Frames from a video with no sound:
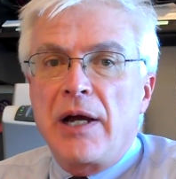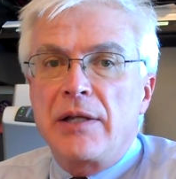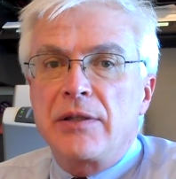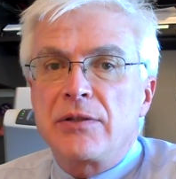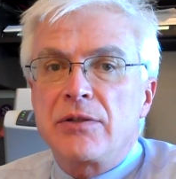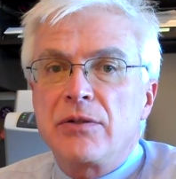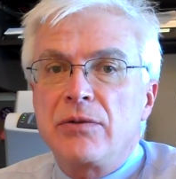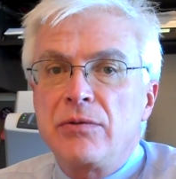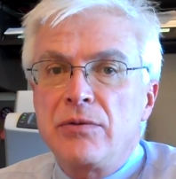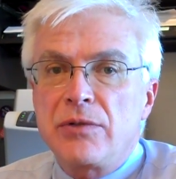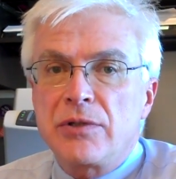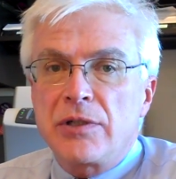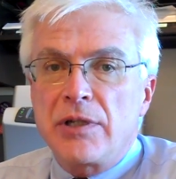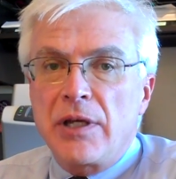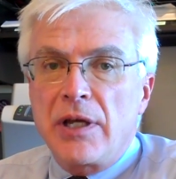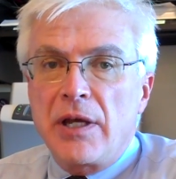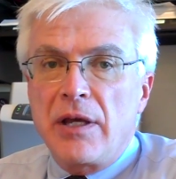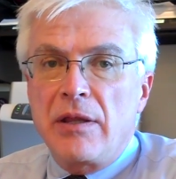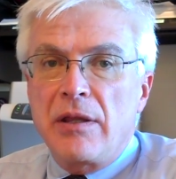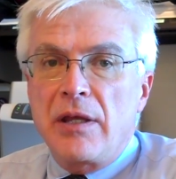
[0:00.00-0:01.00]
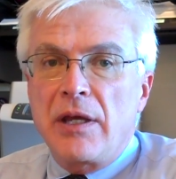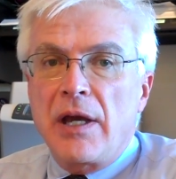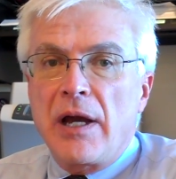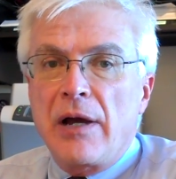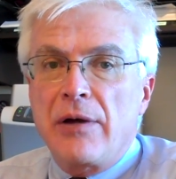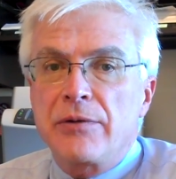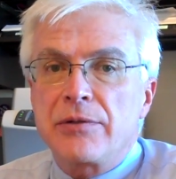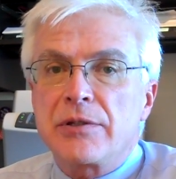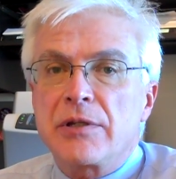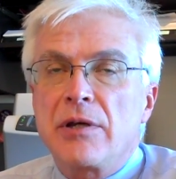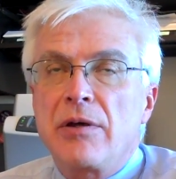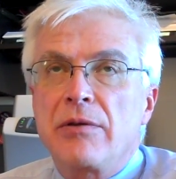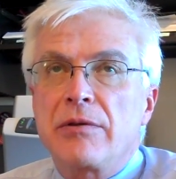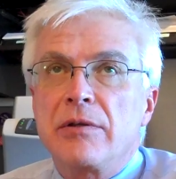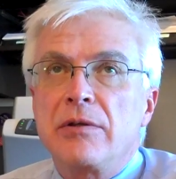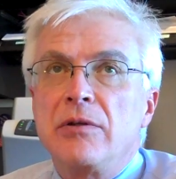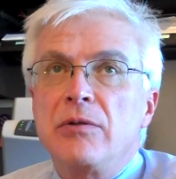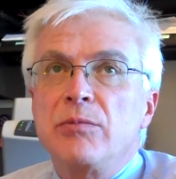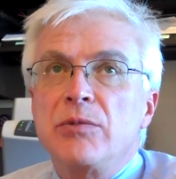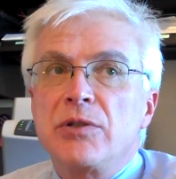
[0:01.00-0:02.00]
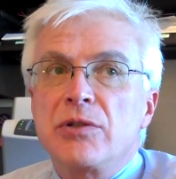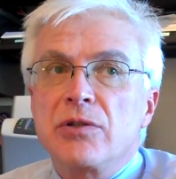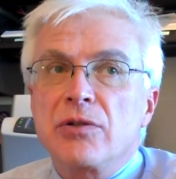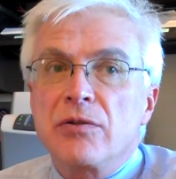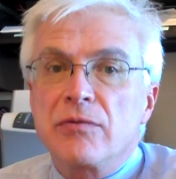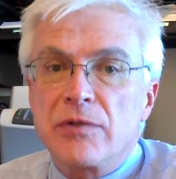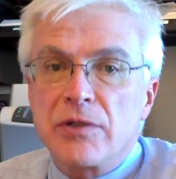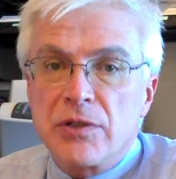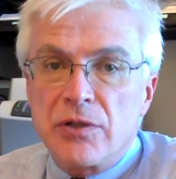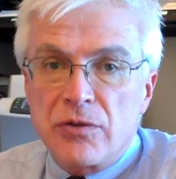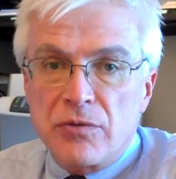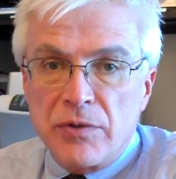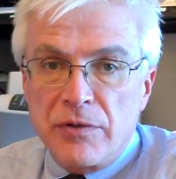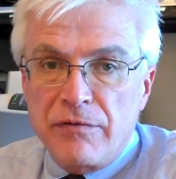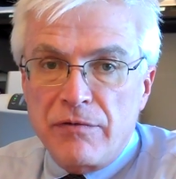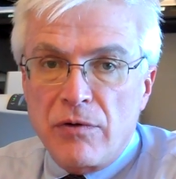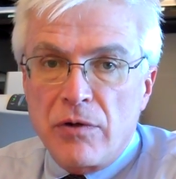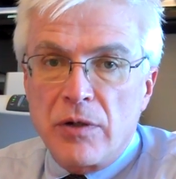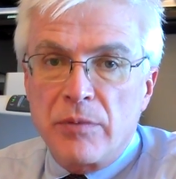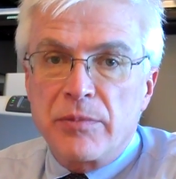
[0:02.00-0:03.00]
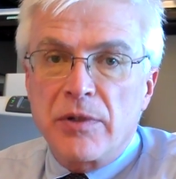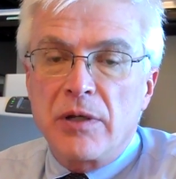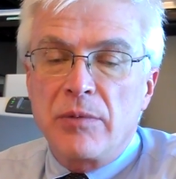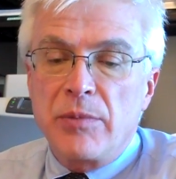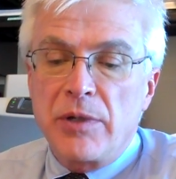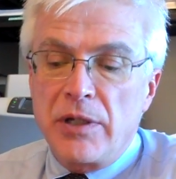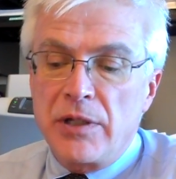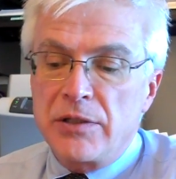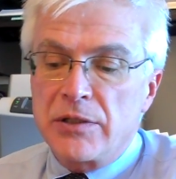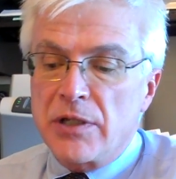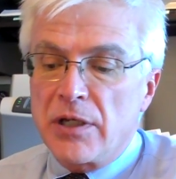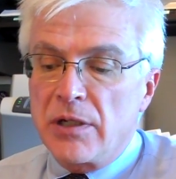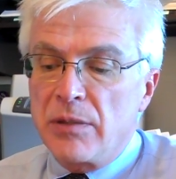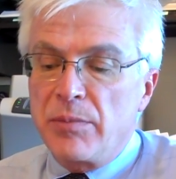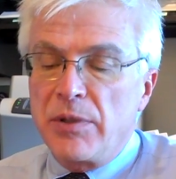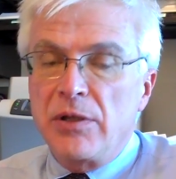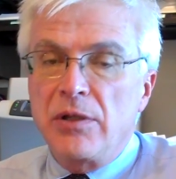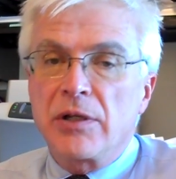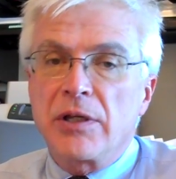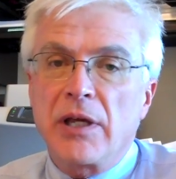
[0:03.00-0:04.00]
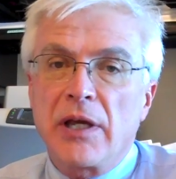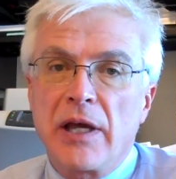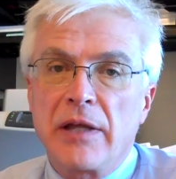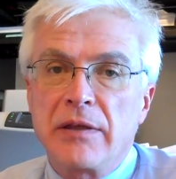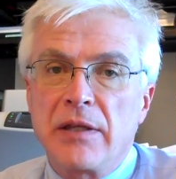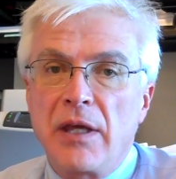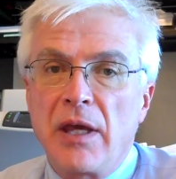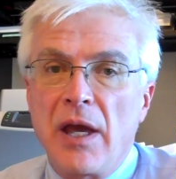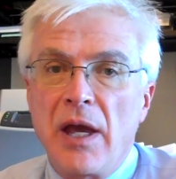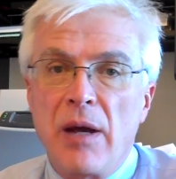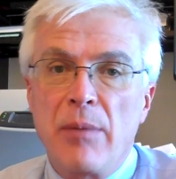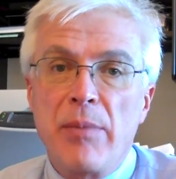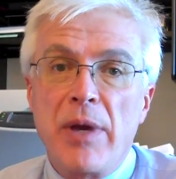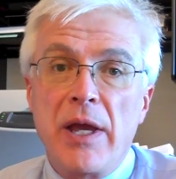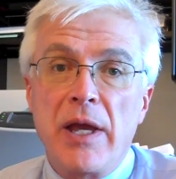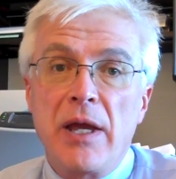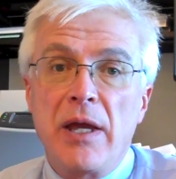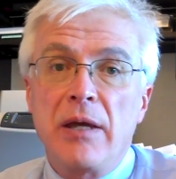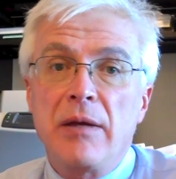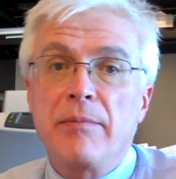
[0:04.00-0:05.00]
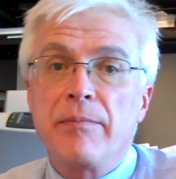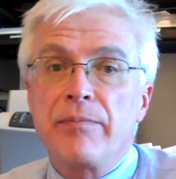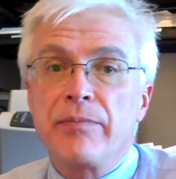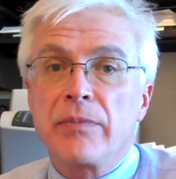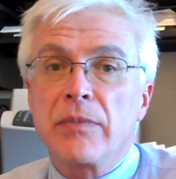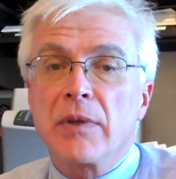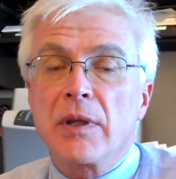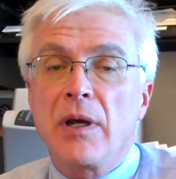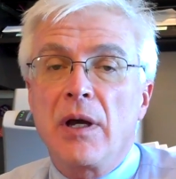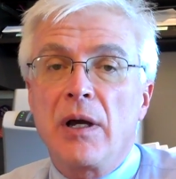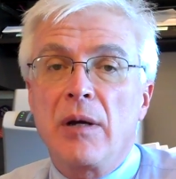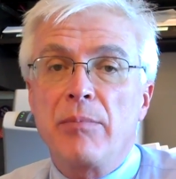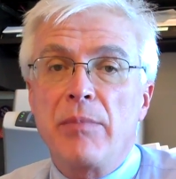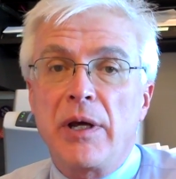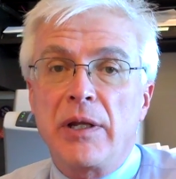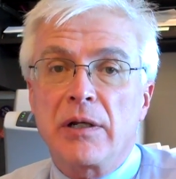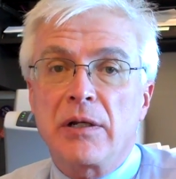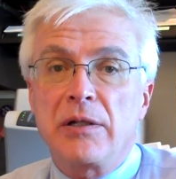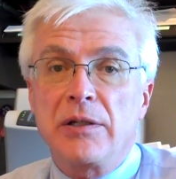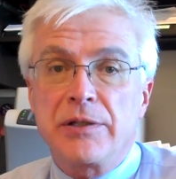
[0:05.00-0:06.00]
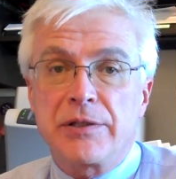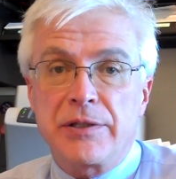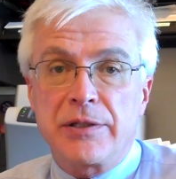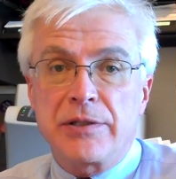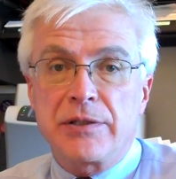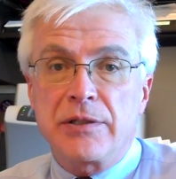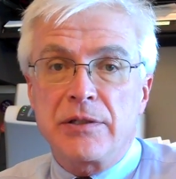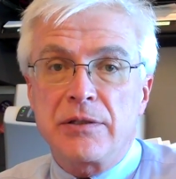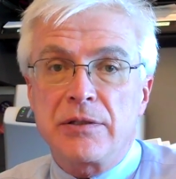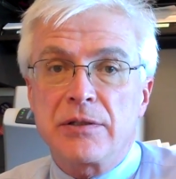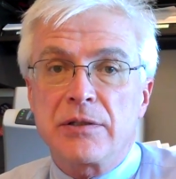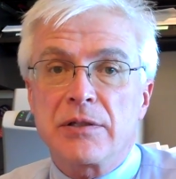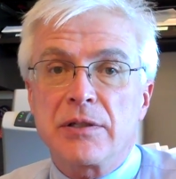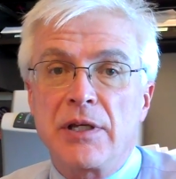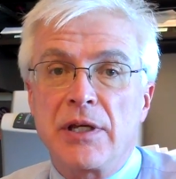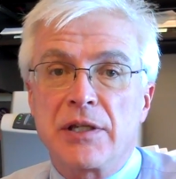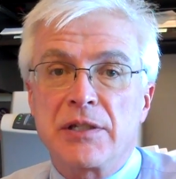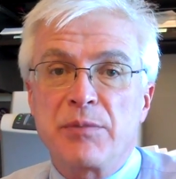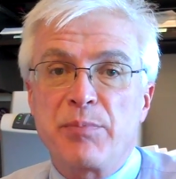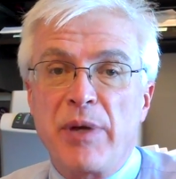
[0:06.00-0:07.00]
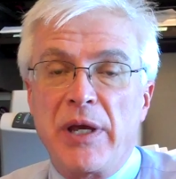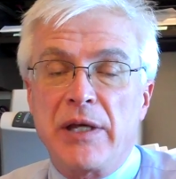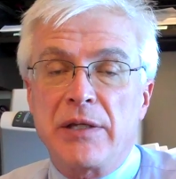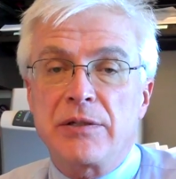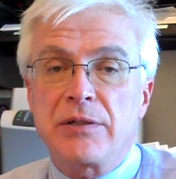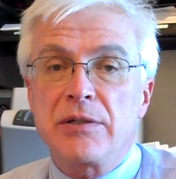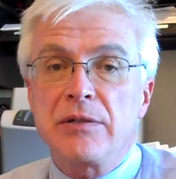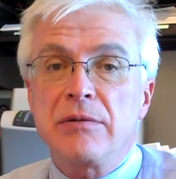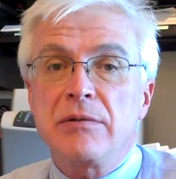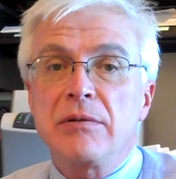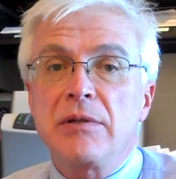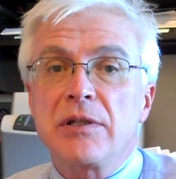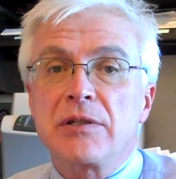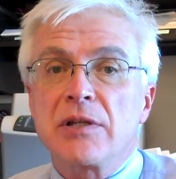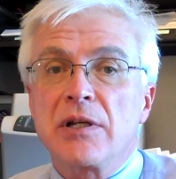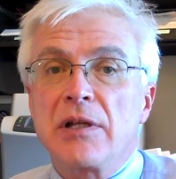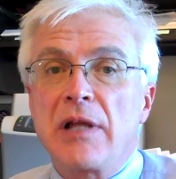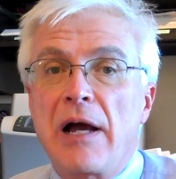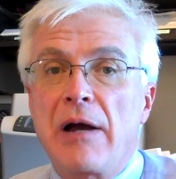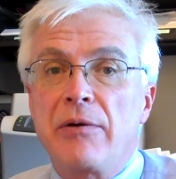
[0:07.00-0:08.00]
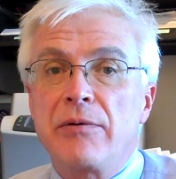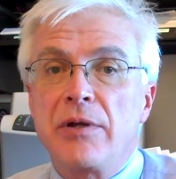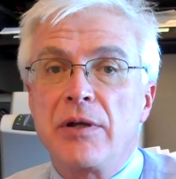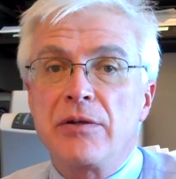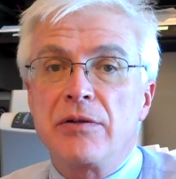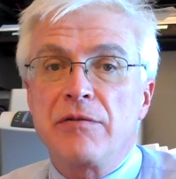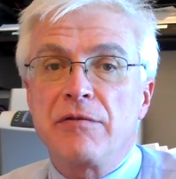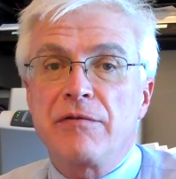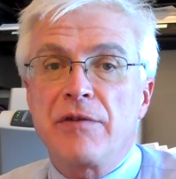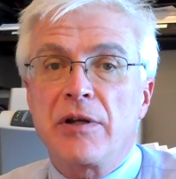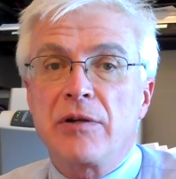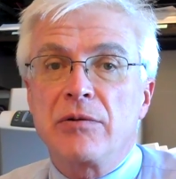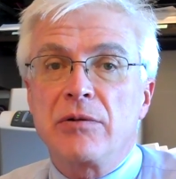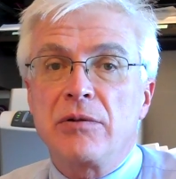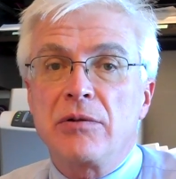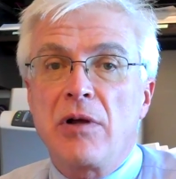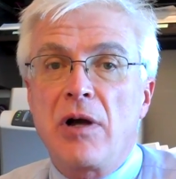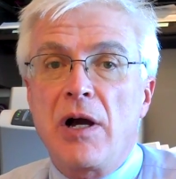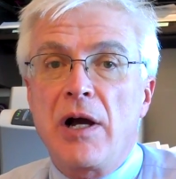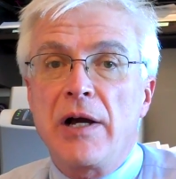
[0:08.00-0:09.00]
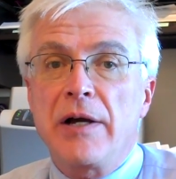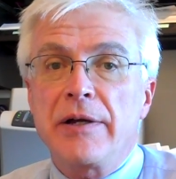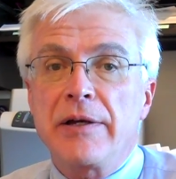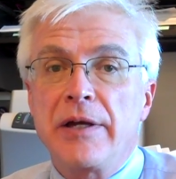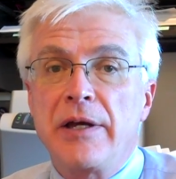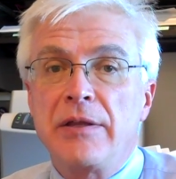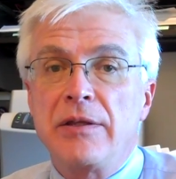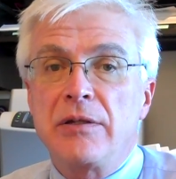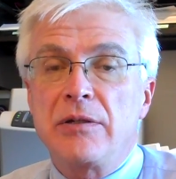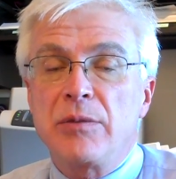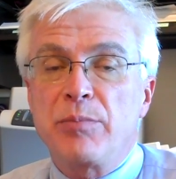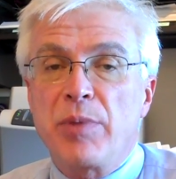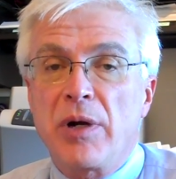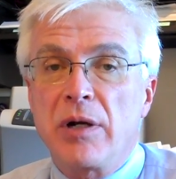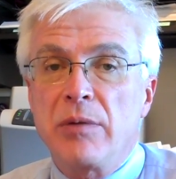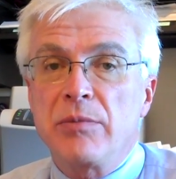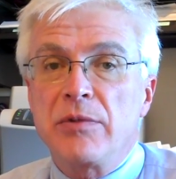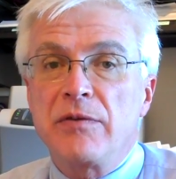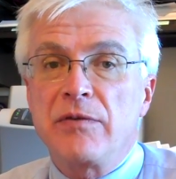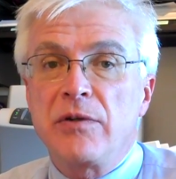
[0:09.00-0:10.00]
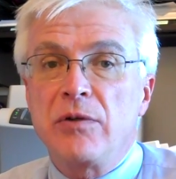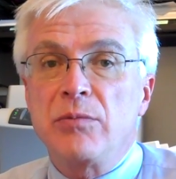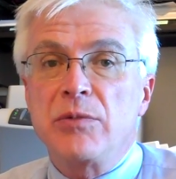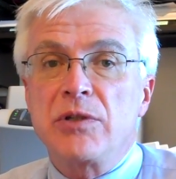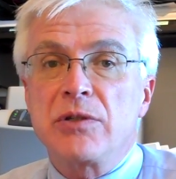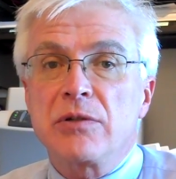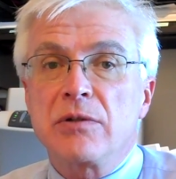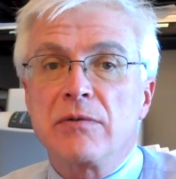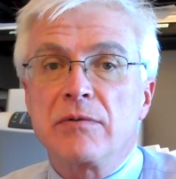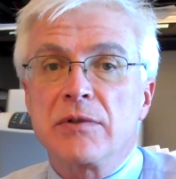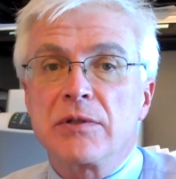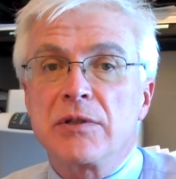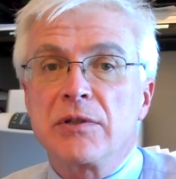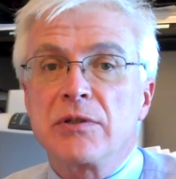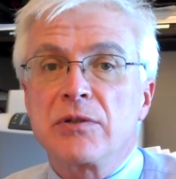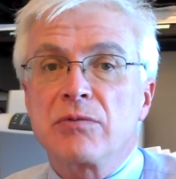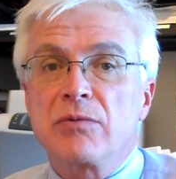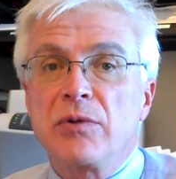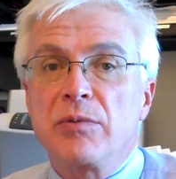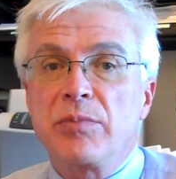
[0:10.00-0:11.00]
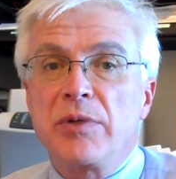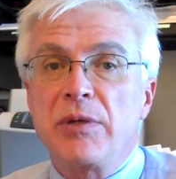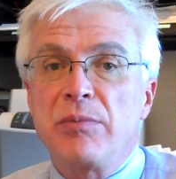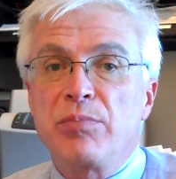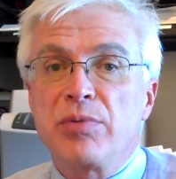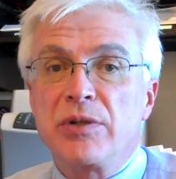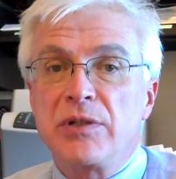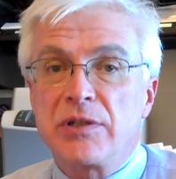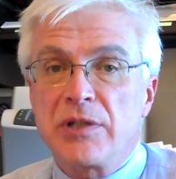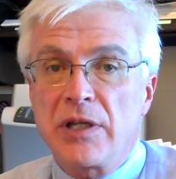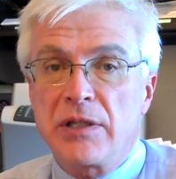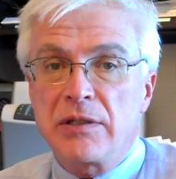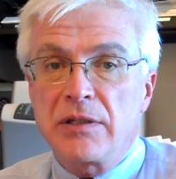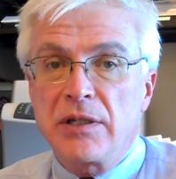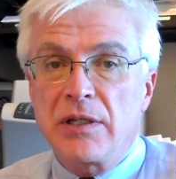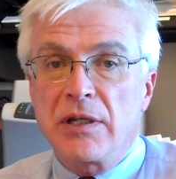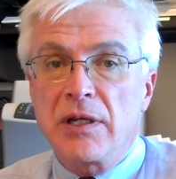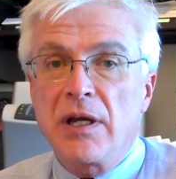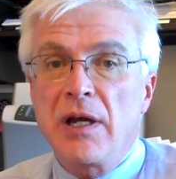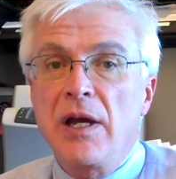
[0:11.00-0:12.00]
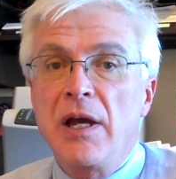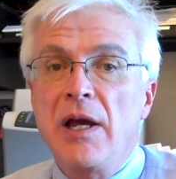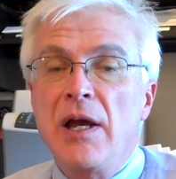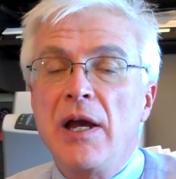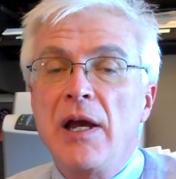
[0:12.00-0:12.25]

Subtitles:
On Tuesday, the House Health and Human Services Reform Committee is going to be looking at the MA medical assistance expansion that's allowed under federal law, and the Department of Human Services will be presenting